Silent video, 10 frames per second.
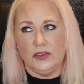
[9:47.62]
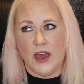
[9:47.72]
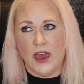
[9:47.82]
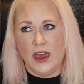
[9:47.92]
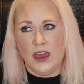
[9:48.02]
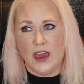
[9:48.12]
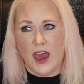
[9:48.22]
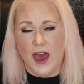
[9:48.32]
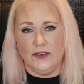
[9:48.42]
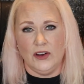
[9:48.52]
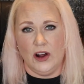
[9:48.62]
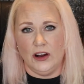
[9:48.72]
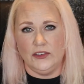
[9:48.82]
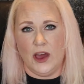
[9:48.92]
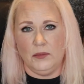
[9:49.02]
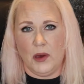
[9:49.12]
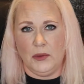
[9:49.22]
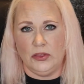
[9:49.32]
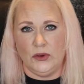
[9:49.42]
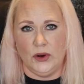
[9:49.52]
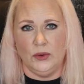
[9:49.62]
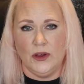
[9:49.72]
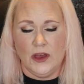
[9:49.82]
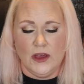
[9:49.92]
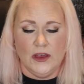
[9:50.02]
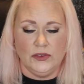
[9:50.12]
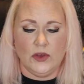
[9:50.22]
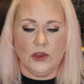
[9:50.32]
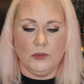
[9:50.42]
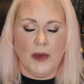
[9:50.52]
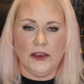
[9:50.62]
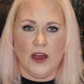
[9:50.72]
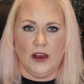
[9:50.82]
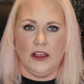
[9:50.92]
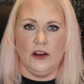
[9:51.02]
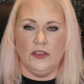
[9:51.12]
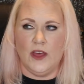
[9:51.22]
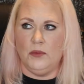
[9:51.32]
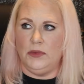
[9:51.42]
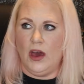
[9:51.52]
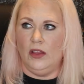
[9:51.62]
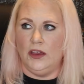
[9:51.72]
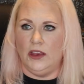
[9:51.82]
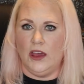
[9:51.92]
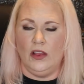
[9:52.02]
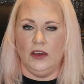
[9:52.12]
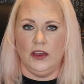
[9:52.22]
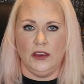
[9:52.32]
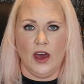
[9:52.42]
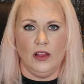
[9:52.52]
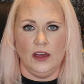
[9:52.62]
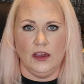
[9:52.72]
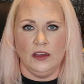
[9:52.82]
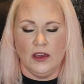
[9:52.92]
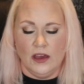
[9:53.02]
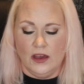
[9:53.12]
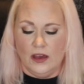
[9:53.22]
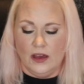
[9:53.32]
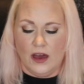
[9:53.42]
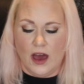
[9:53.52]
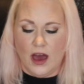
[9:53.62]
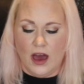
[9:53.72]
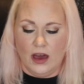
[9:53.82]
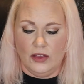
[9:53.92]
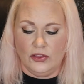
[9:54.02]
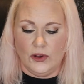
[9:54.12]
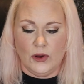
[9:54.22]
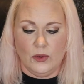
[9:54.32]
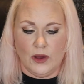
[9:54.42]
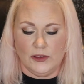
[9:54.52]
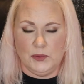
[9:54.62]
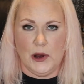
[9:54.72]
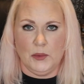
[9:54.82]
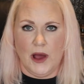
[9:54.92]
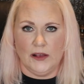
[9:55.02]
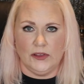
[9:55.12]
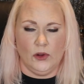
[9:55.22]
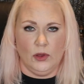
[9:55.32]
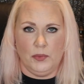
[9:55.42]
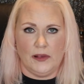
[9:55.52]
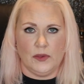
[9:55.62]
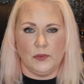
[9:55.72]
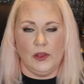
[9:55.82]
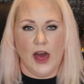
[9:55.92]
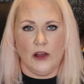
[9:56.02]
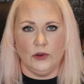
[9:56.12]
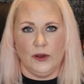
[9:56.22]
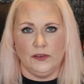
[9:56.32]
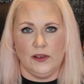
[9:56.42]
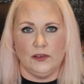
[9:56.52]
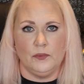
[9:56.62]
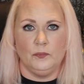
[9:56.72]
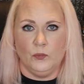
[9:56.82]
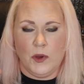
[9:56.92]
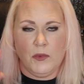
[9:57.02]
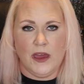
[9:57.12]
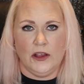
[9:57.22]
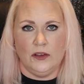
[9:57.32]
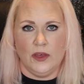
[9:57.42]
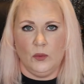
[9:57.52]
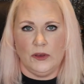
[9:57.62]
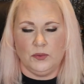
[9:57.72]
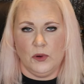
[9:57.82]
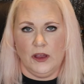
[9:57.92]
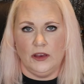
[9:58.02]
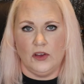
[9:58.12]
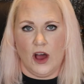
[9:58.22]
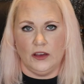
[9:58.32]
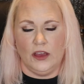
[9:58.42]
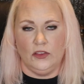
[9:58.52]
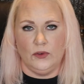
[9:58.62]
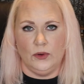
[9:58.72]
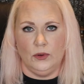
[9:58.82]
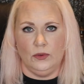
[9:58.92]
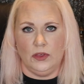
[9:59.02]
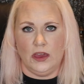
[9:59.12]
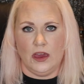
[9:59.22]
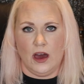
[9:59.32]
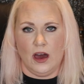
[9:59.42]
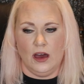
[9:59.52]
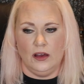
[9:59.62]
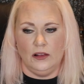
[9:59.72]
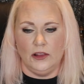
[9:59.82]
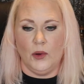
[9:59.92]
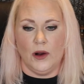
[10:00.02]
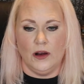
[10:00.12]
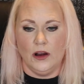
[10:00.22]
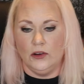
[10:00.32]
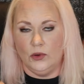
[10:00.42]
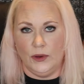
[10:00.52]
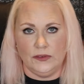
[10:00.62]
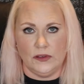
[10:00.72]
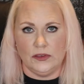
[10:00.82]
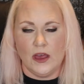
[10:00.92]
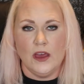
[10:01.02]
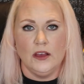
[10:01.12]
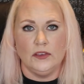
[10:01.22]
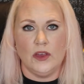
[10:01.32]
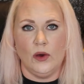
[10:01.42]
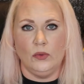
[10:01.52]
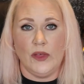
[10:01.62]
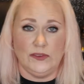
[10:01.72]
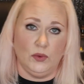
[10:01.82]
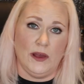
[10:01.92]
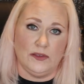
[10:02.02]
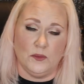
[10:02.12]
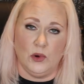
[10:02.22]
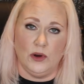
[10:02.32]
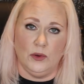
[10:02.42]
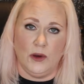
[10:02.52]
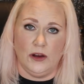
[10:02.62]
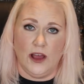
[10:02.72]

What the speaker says: they have a hard time coming through. So you might not hear them yelling and yelling and yelling through a spirit box that only picks up the loud noises, we might hear them whispering and talking through the lower noises. So that's why it's important to wear your